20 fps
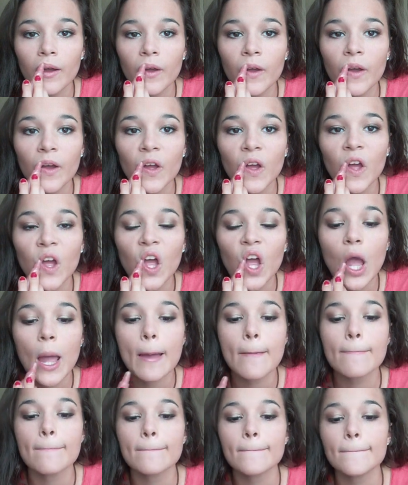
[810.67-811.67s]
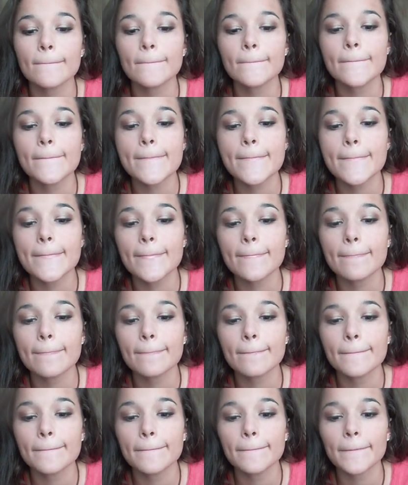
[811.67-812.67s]

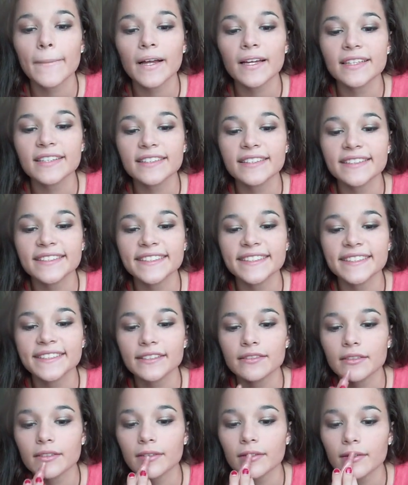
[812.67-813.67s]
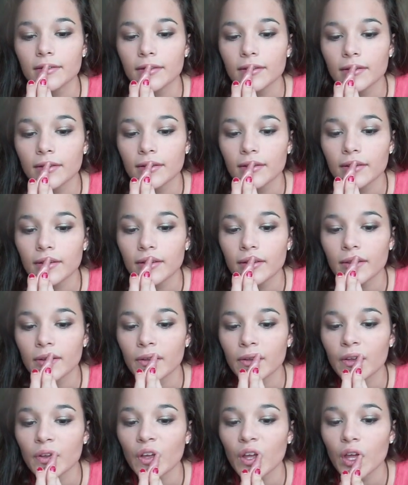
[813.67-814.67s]

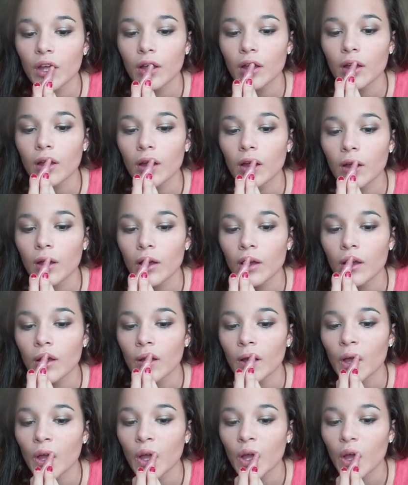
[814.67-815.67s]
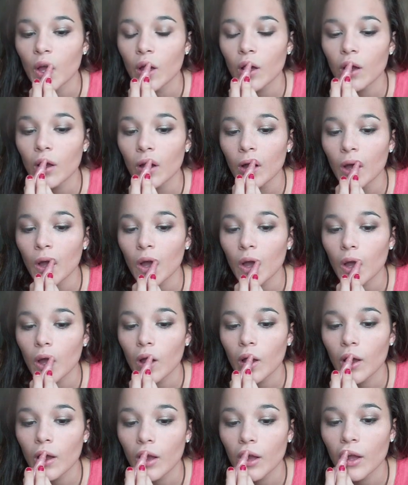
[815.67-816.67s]

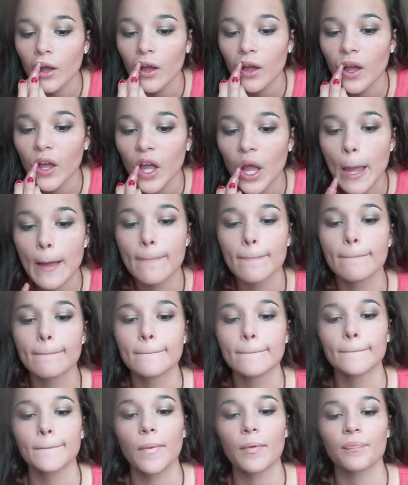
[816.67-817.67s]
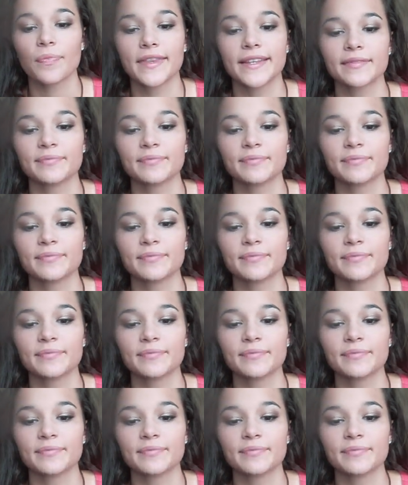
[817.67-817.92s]
No one is speaking in this clip.